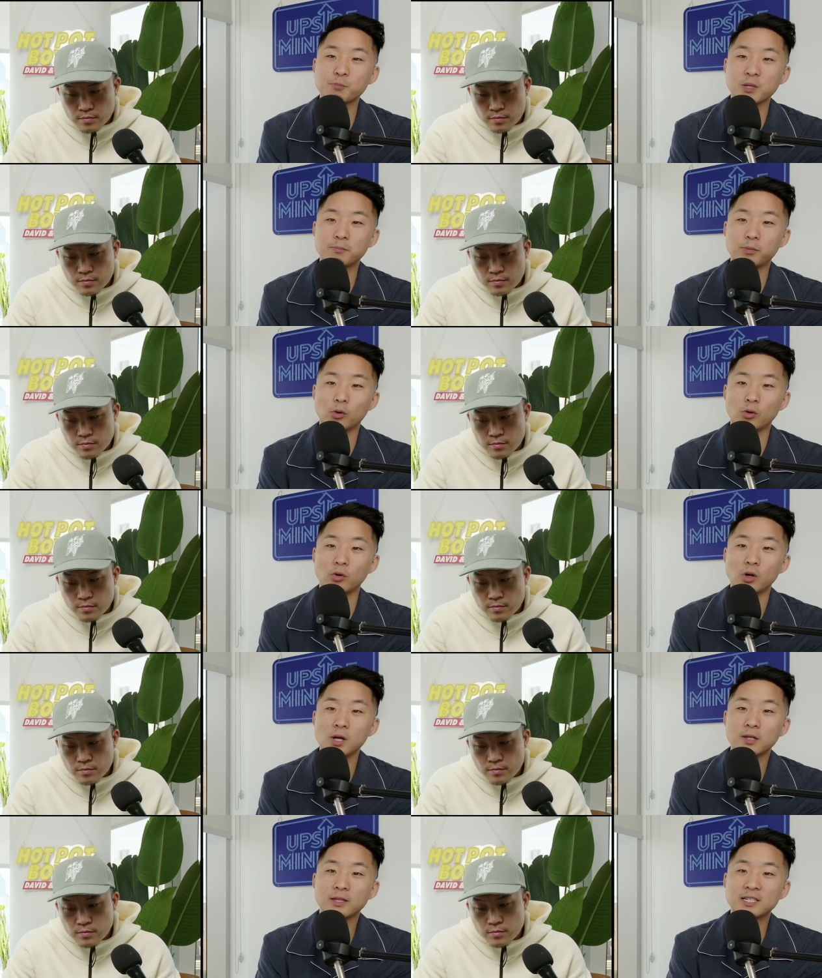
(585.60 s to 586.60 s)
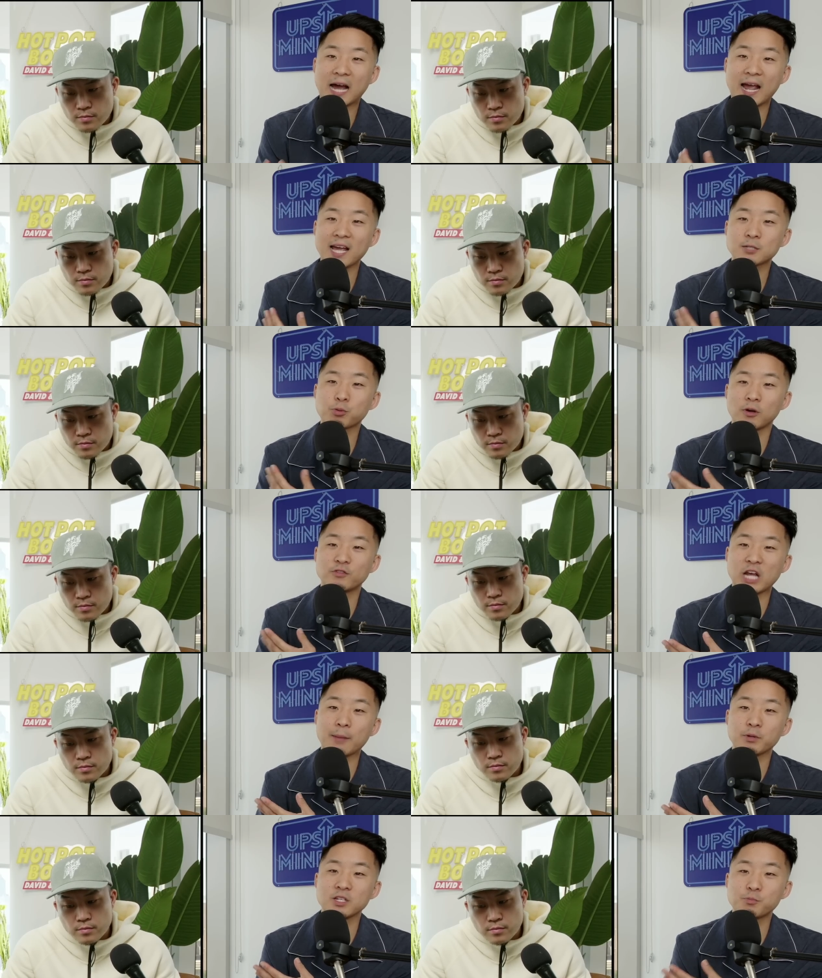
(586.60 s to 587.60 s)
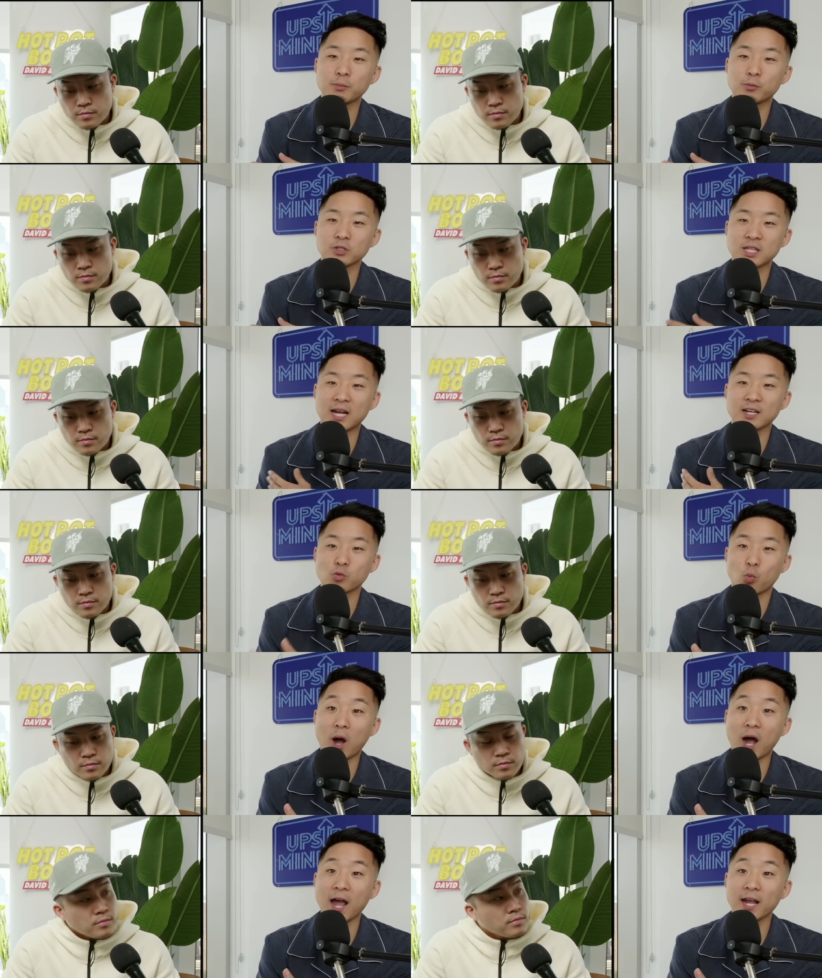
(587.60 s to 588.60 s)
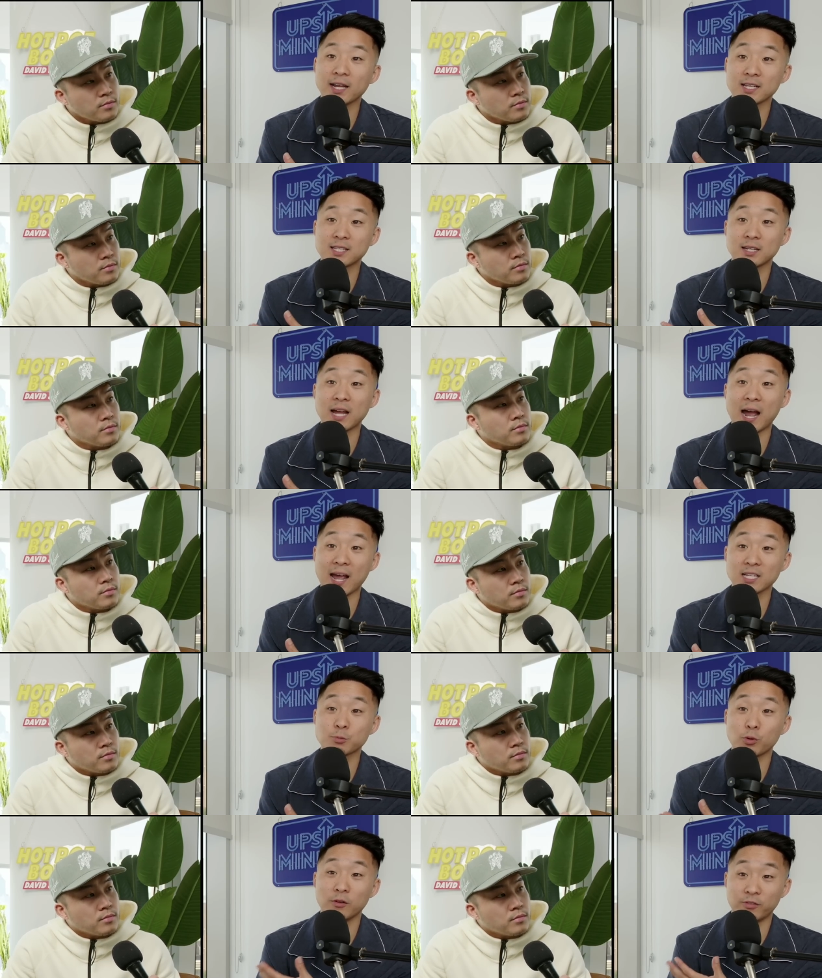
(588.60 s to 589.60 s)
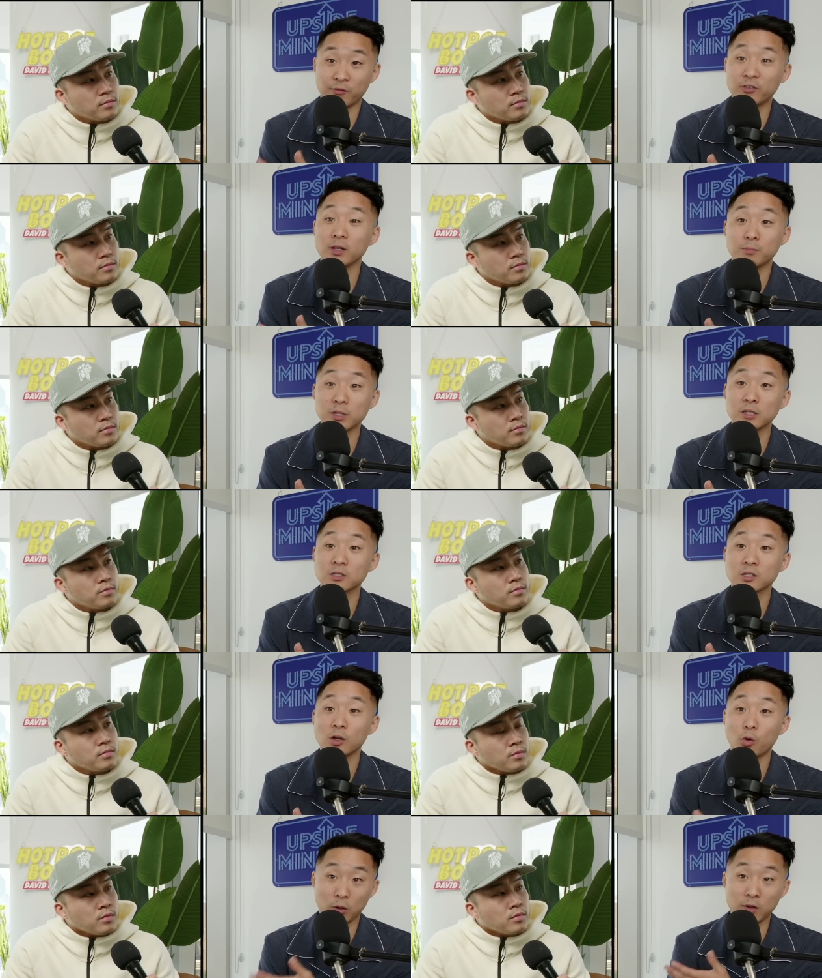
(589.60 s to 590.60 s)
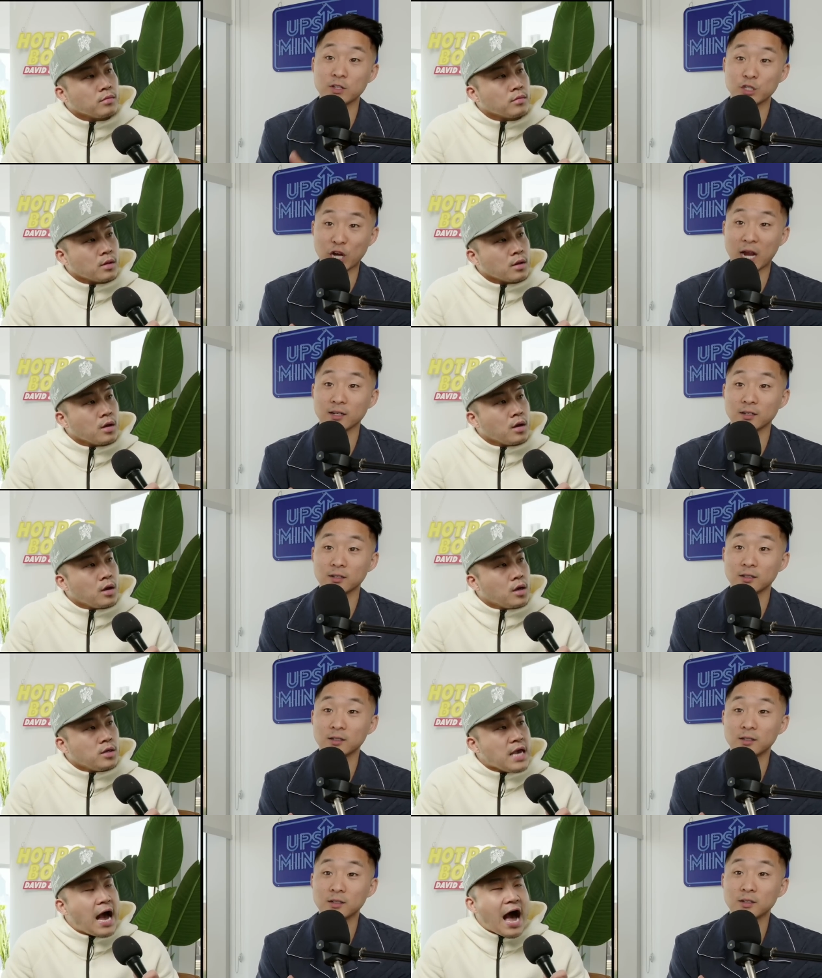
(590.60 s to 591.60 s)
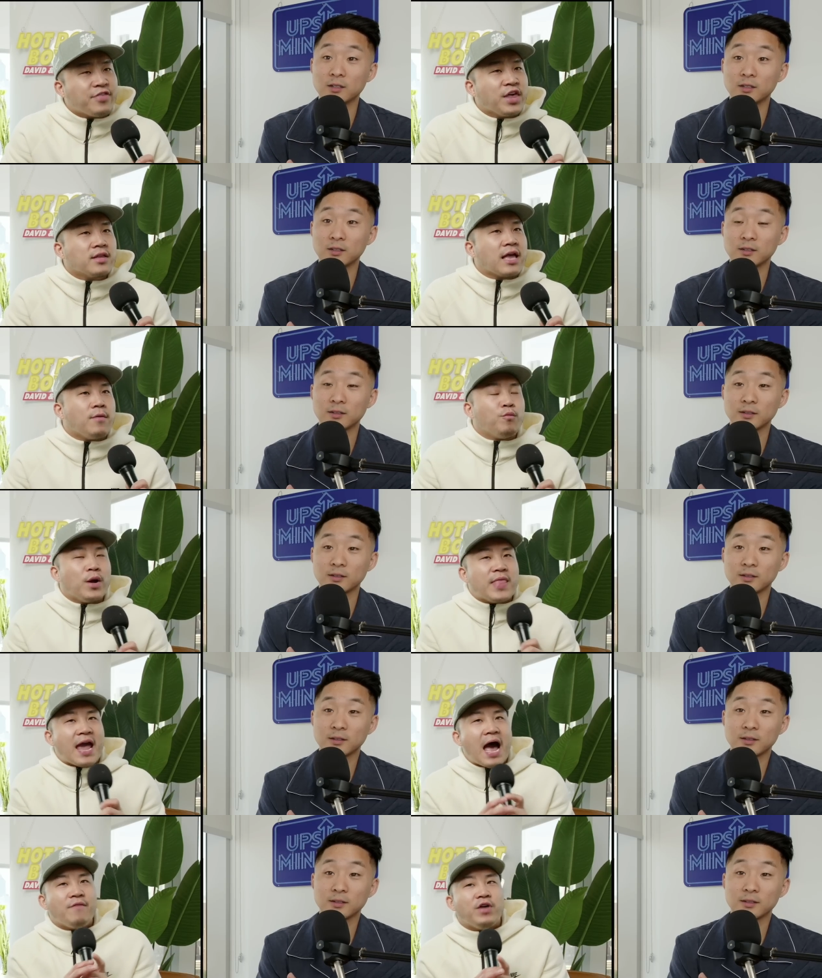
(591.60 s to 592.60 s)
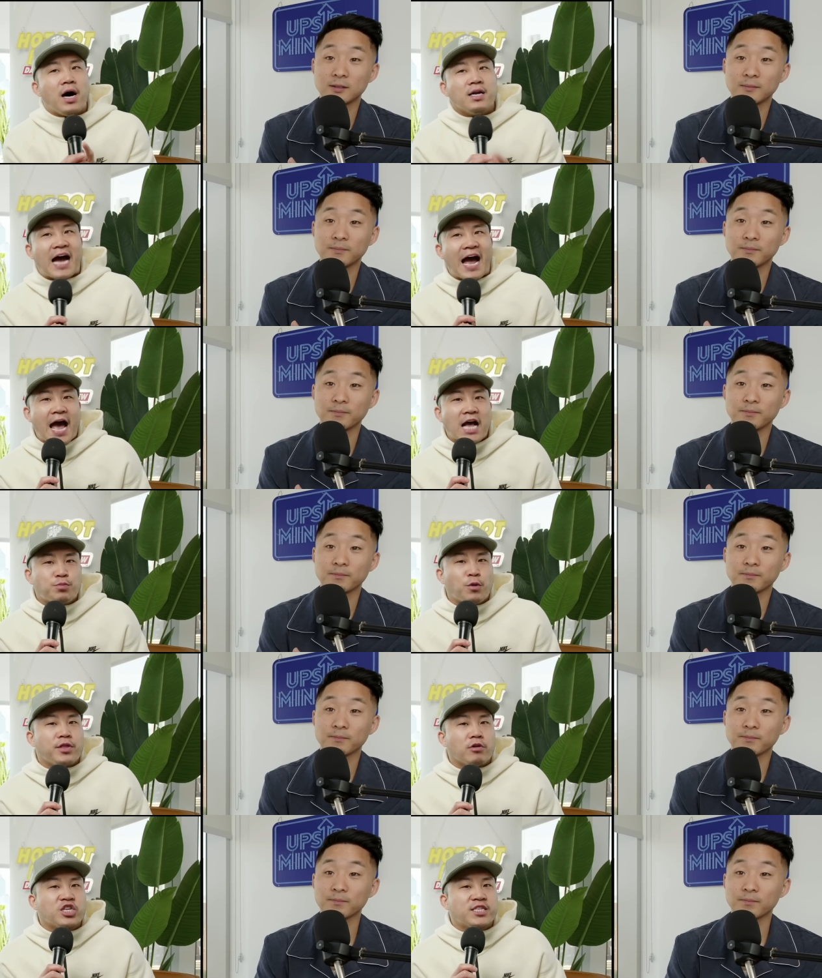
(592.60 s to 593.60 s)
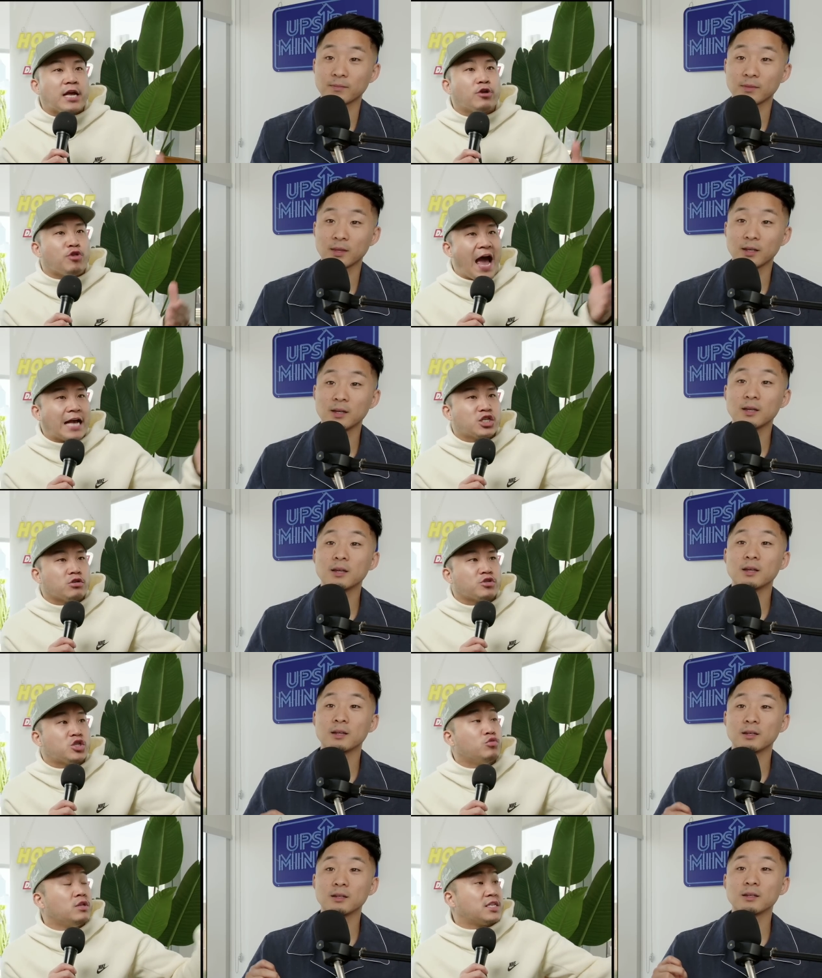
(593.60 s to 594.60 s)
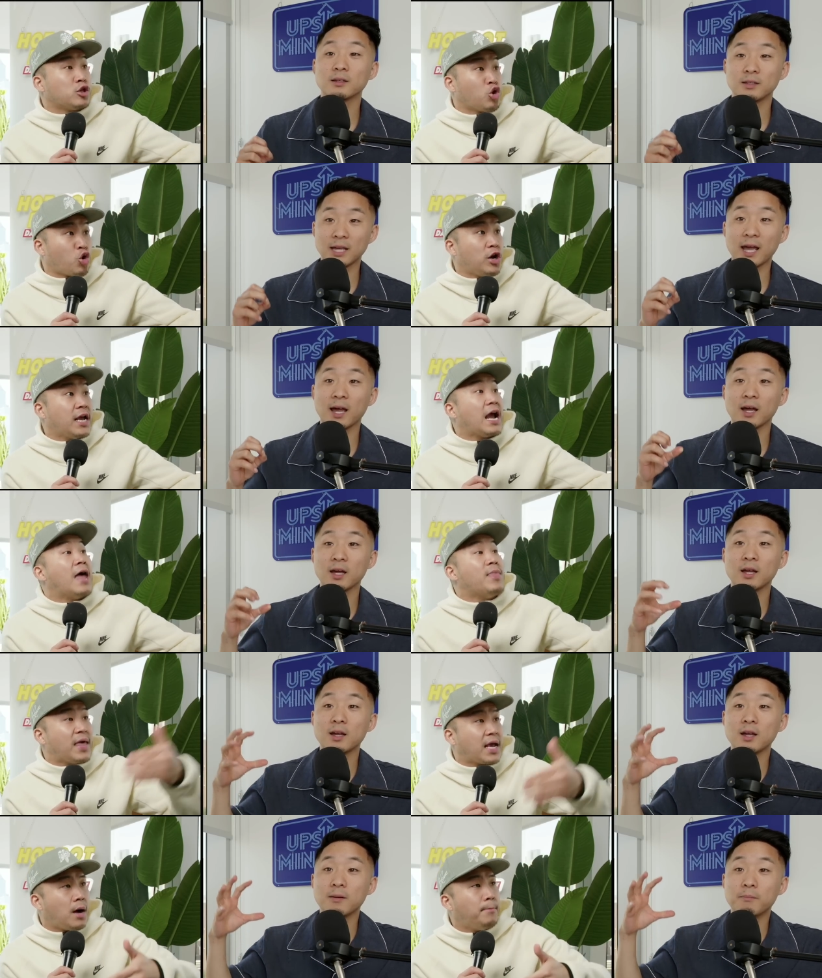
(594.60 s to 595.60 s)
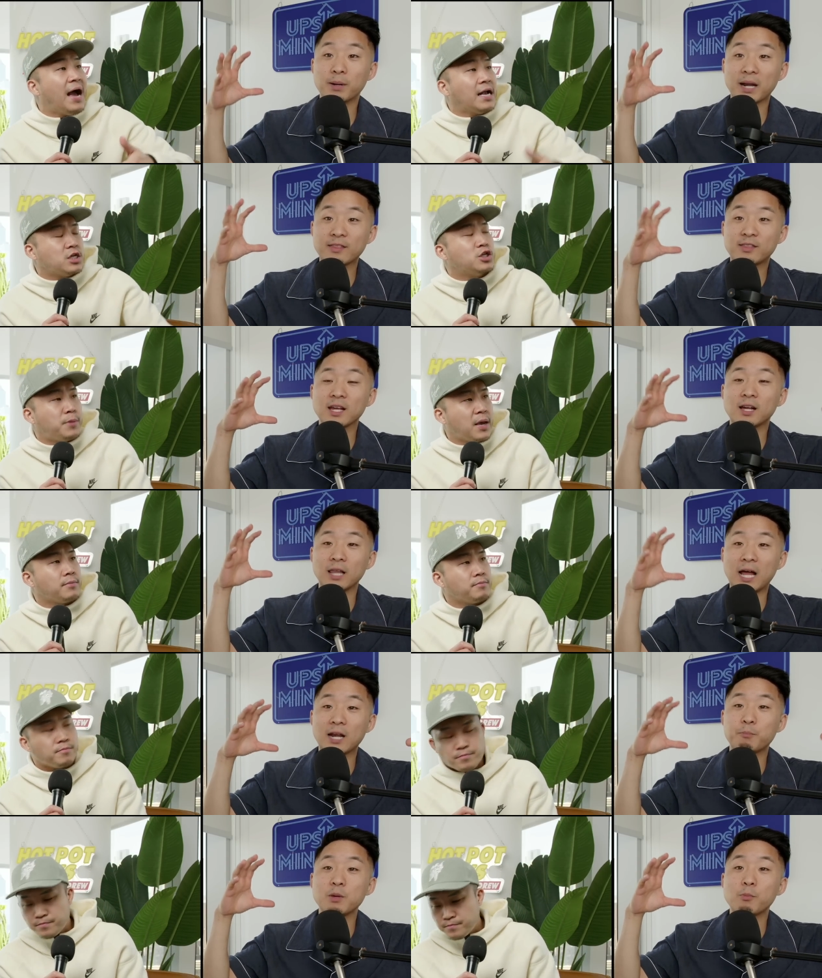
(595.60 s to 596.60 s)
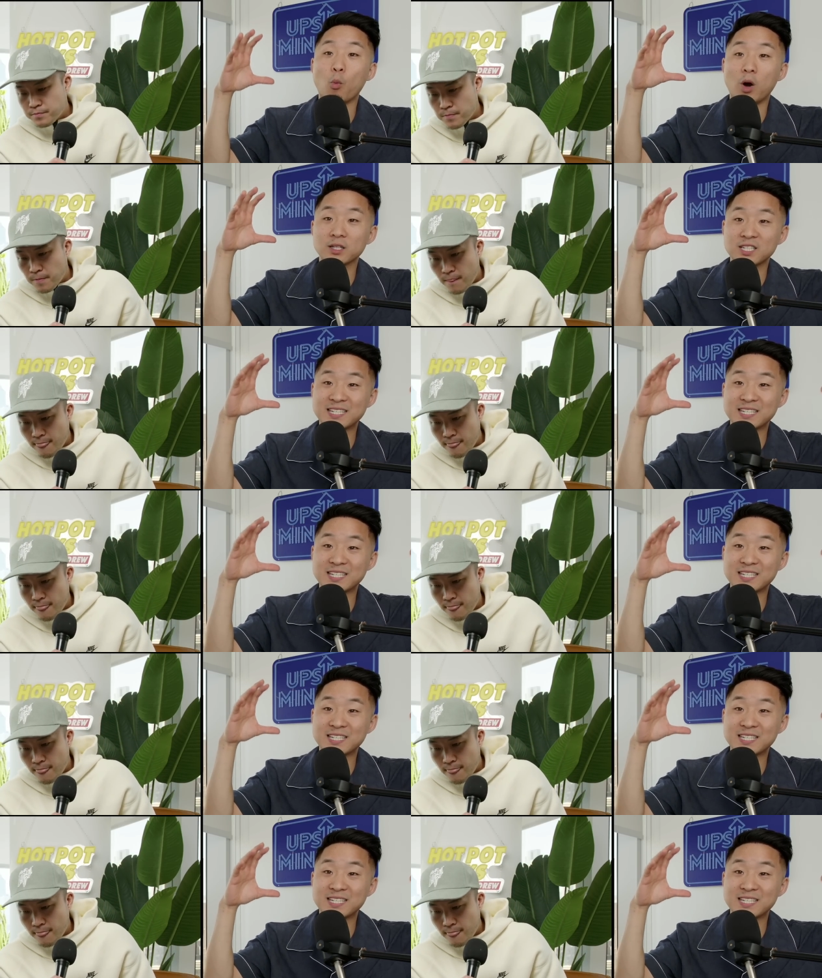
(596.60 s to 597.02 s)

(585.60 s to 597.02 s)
Speaker 1: people, the diaspora of Japanese people is not as wide as the diaspora of the Philippines or even China.
Speaker 2: Yeah, I think that when they have a diaspora, they're just international students
Speaker 1: learning and then they come back to Japan. But I think a lot of people want to